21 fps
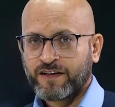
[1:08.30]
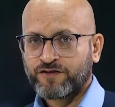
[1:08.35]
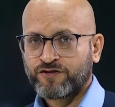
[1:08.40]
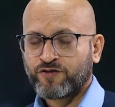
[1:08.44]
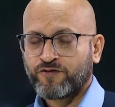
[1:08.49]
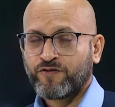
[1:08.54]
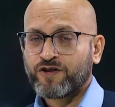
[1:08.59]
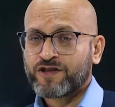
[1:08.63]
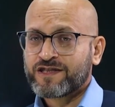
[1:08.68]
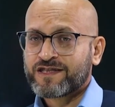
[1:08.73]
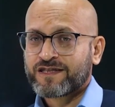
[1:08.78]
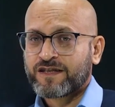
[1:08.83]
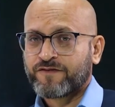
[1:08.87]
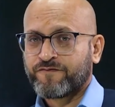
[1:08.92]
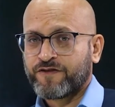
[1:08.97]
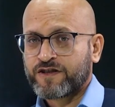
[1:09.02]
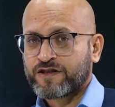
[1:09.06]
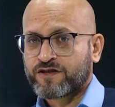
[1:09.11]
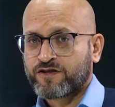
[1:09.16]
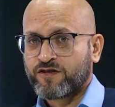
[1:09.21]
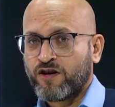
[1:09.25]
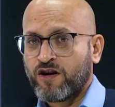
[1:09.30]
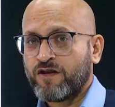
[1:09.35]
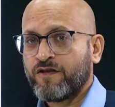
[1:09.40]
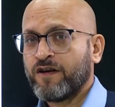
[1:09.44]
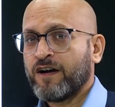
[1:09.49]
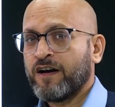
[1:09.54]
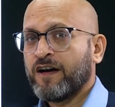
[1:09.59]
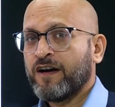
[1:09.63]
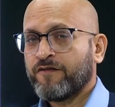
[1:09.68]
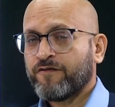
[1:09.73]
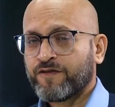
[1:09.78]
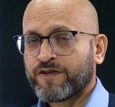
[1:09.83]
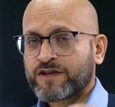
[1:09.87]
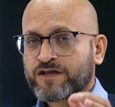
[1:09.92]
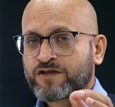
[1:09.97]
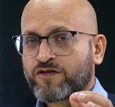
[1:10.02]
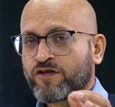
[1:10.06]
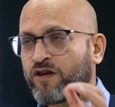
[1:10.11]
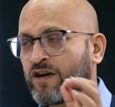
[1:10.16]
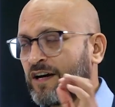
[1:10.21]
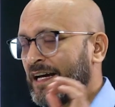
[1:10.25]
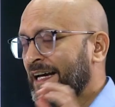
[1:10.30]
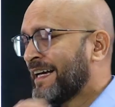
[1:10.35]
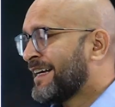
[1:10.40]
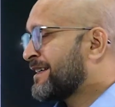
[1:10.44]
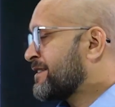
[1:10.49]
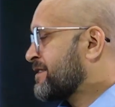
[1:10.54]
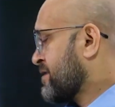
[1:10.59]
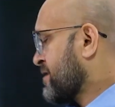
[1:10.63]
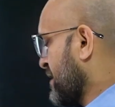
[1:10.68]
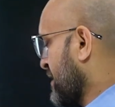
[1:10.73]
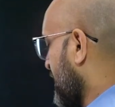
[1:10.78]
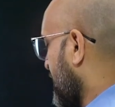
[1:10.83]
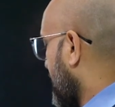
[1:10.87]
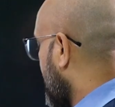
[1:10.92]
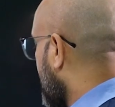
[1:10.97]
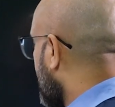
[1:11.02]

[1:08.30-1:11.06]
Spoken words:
So what is the first law? First law is